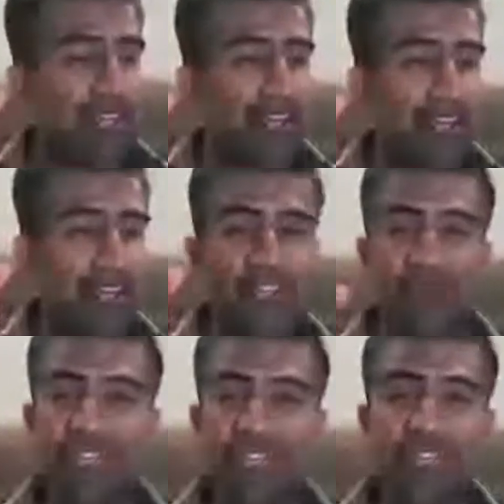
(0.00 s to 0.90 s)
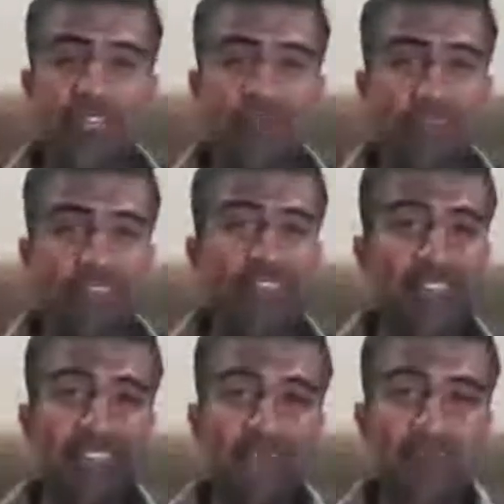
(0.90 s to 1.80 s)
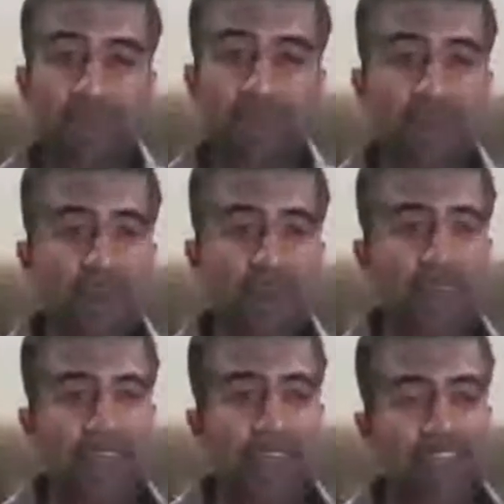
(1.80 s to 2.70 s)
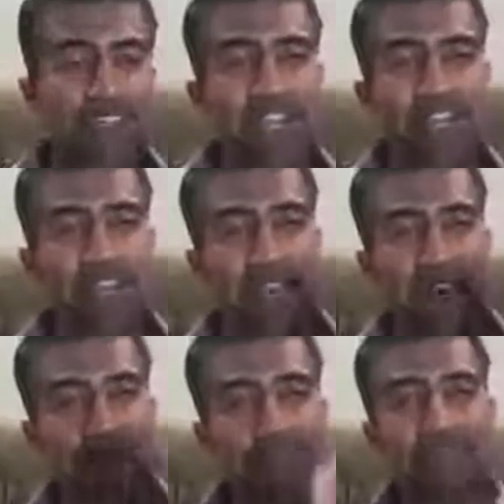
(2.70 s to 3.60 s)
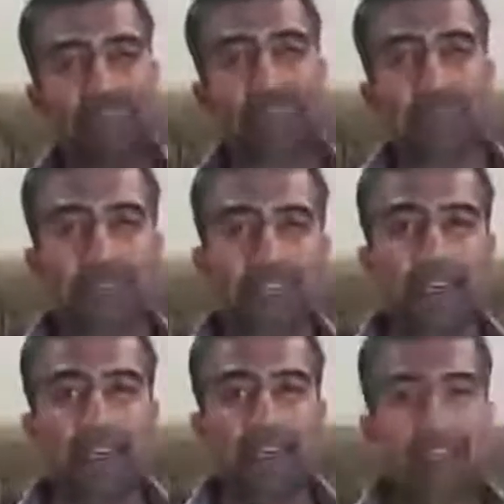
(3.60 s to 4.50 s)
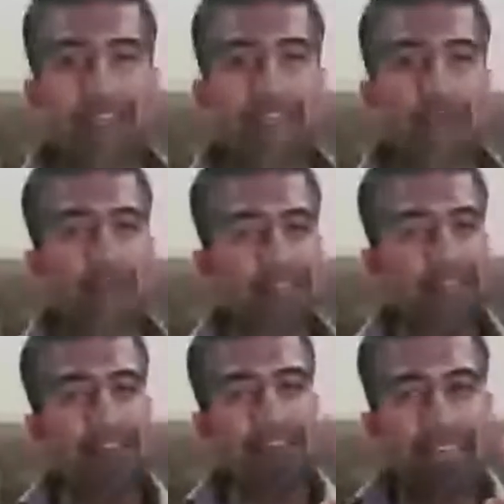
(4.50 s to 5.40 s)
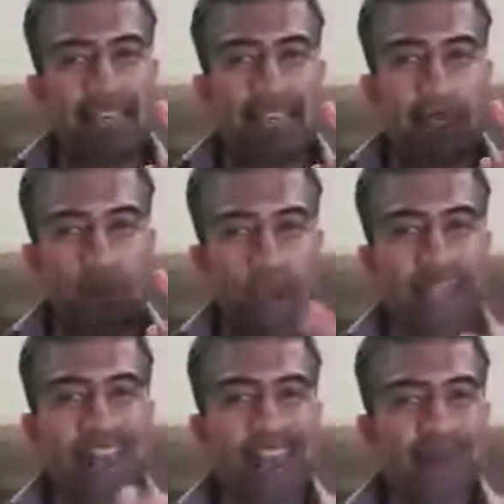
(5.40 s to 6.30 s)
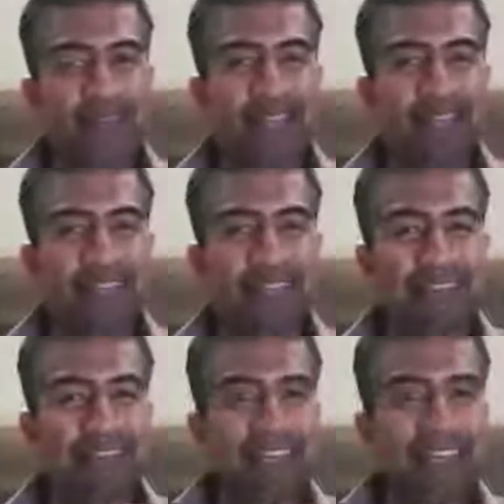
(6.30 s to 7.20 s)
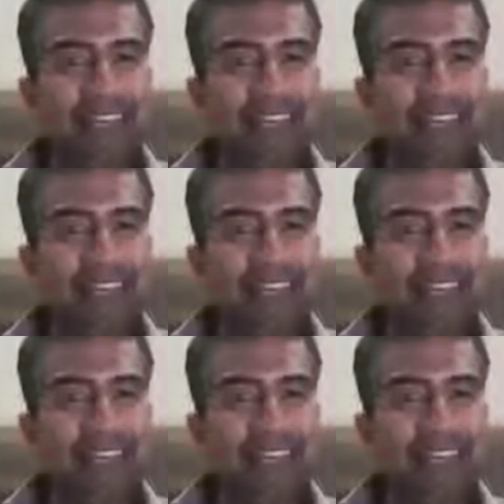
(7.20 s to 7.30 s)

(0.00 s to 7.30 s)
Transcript: her association with the certain types of food and change that habit into something that's there, because there's a way to do it that is